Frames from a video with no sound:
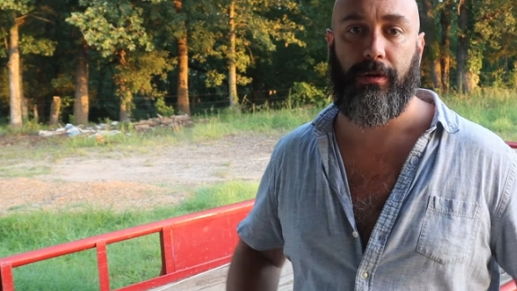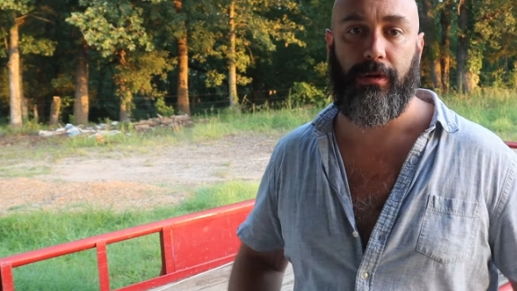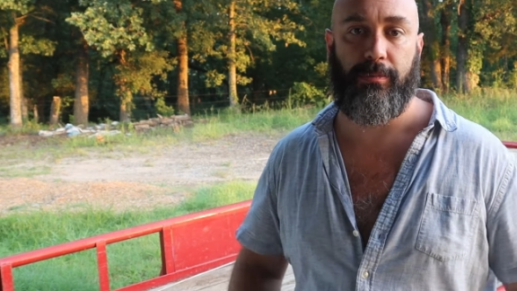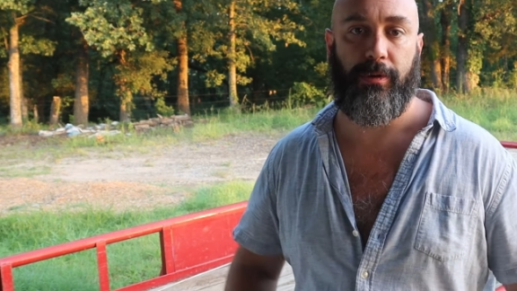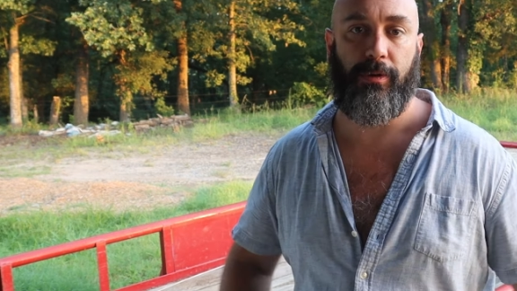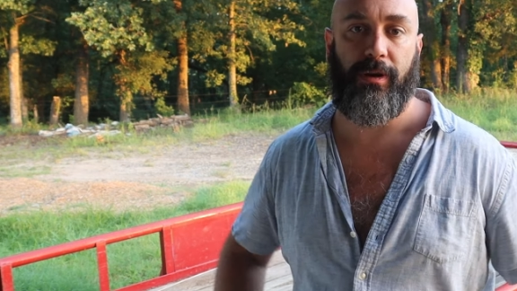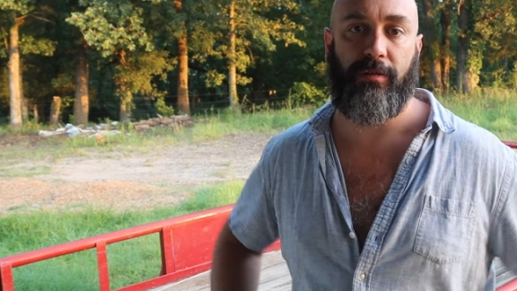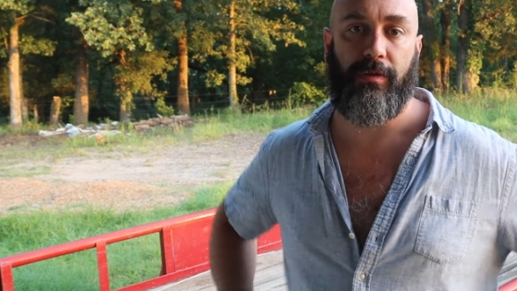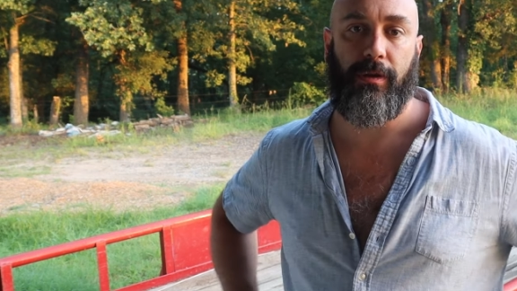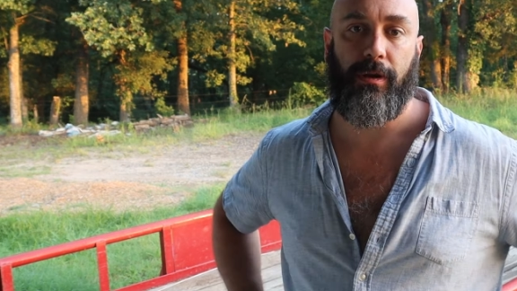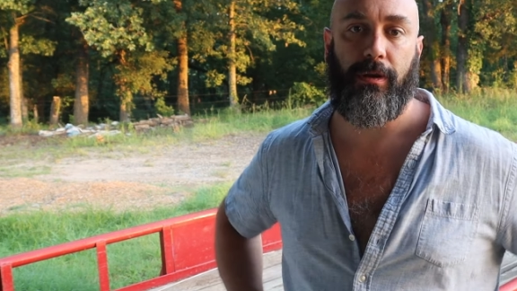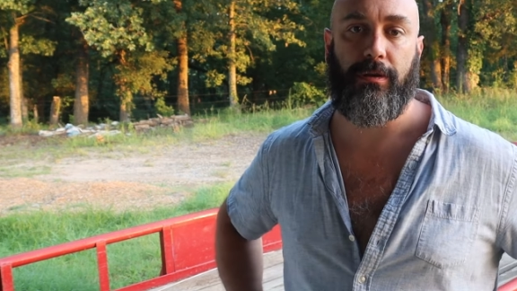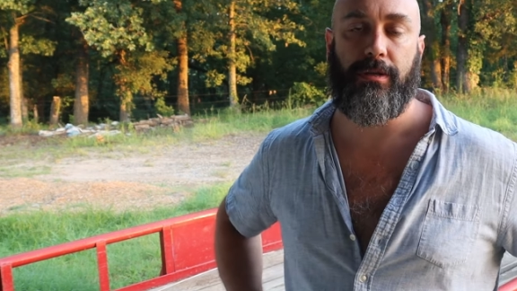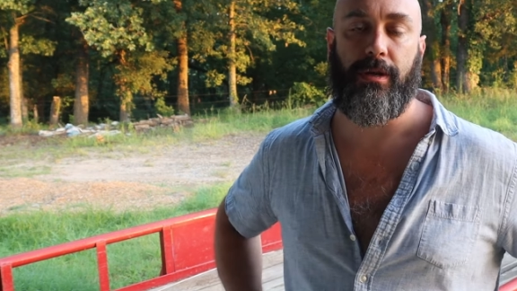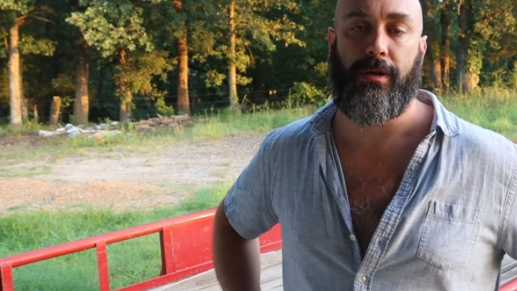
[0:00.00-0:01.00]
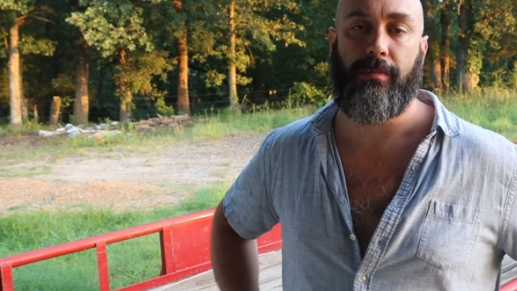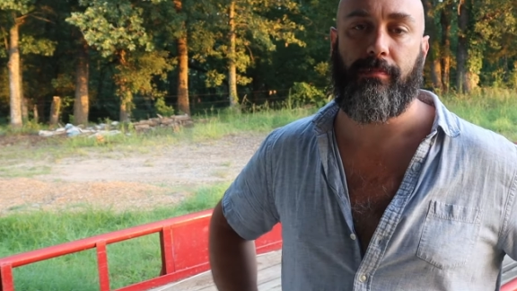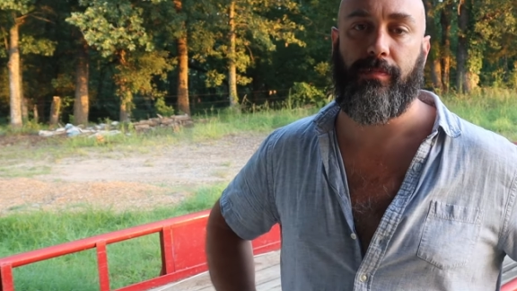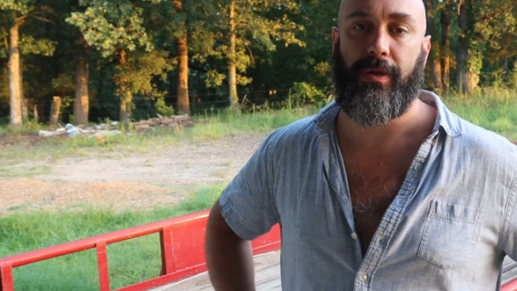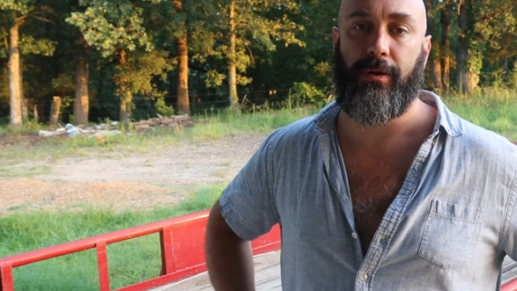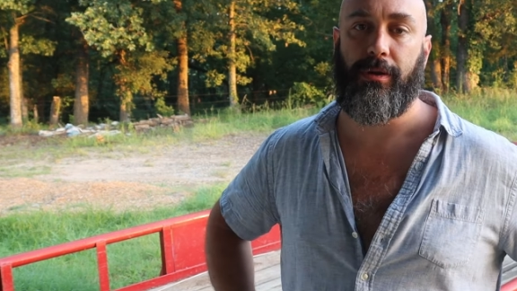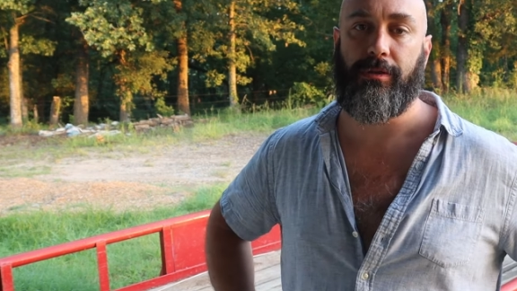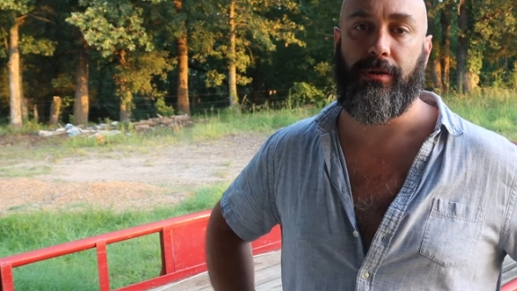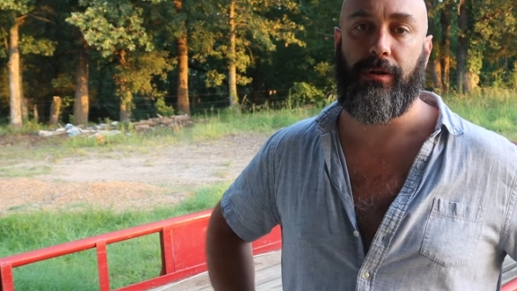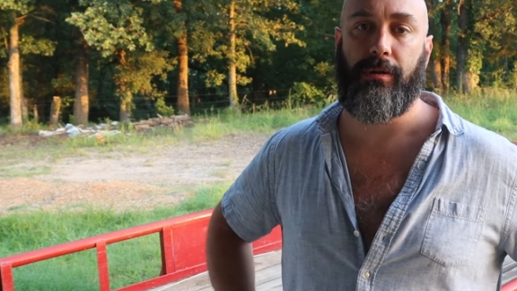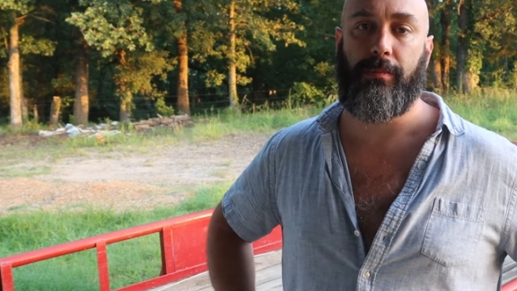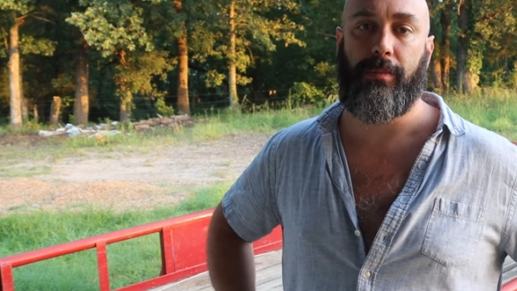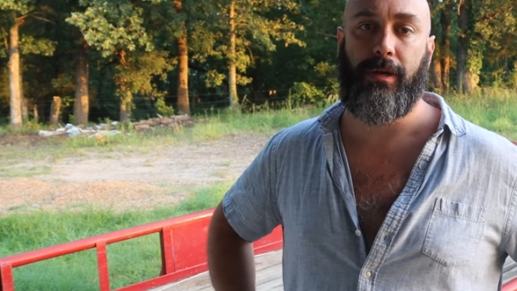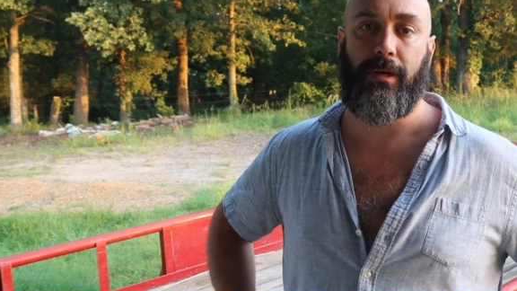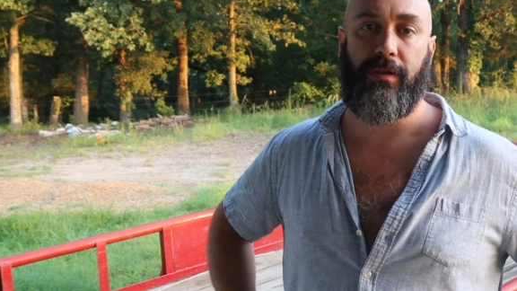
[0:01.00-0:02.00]
It's been around for a long time. It's going
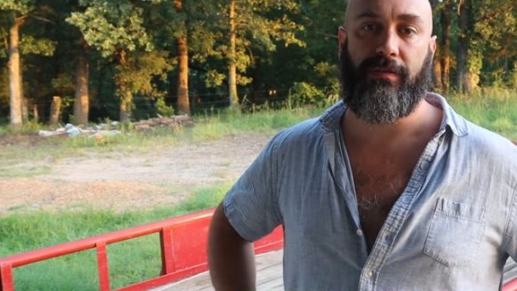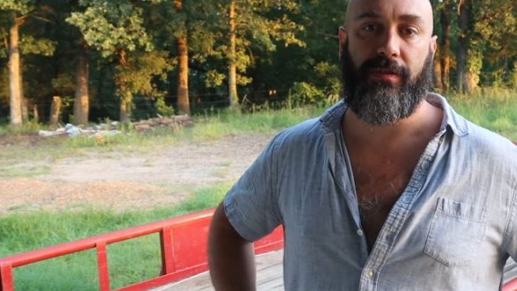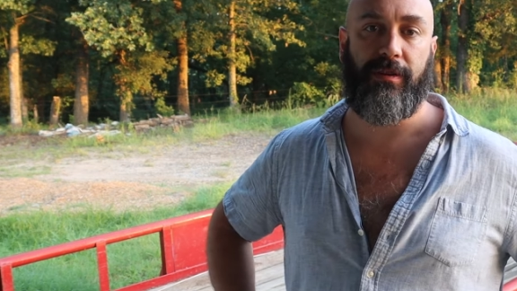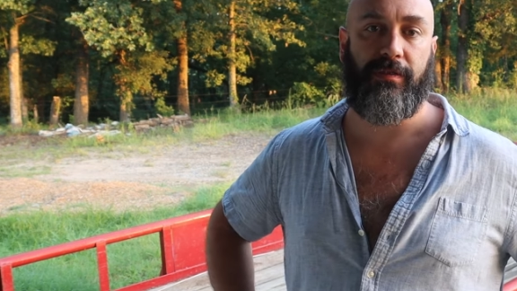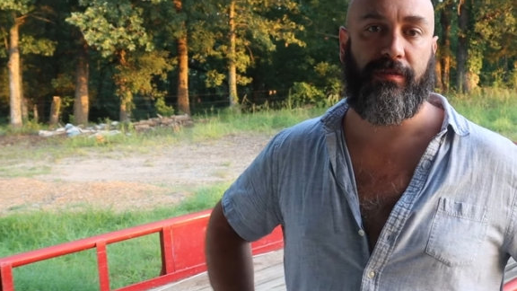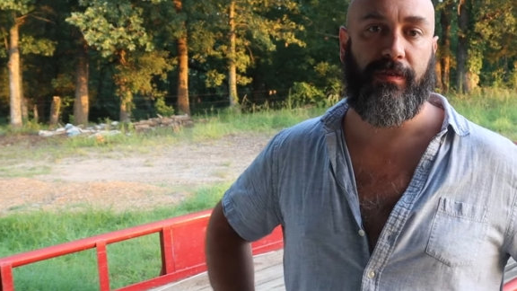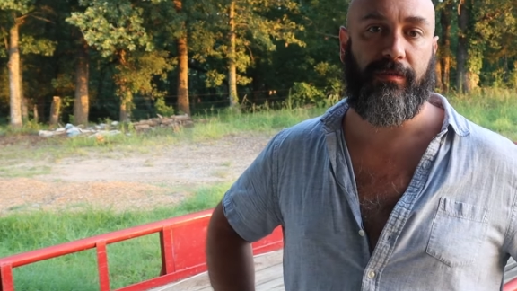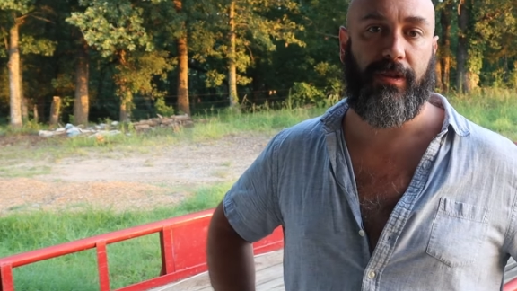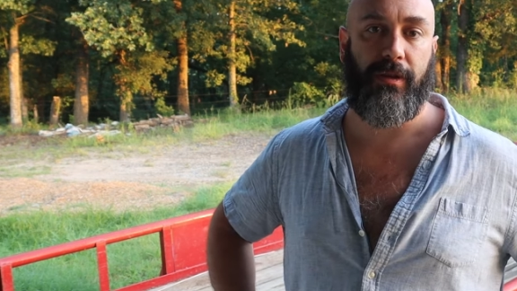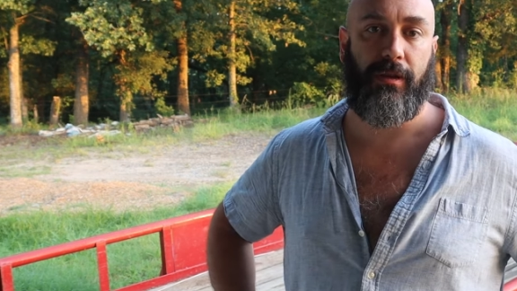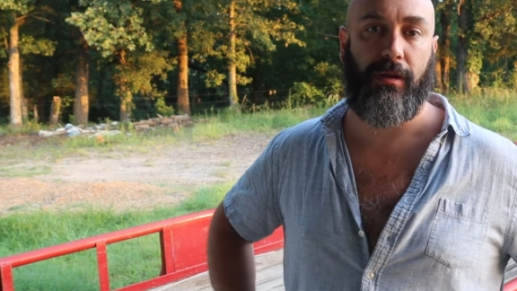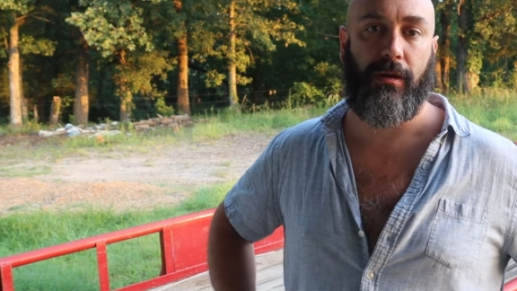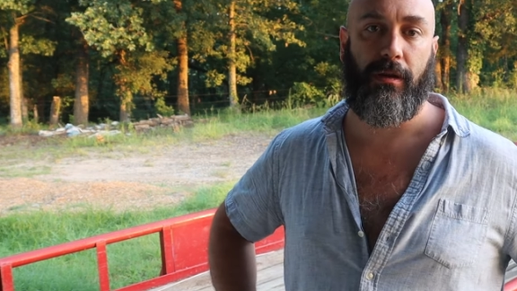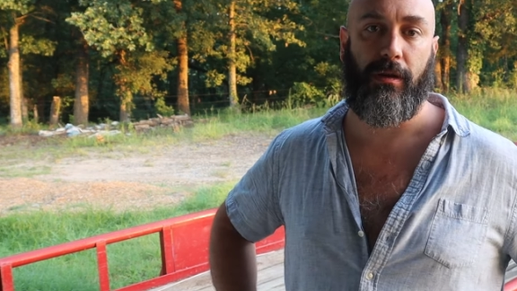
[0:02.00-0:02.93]
to be 50-50.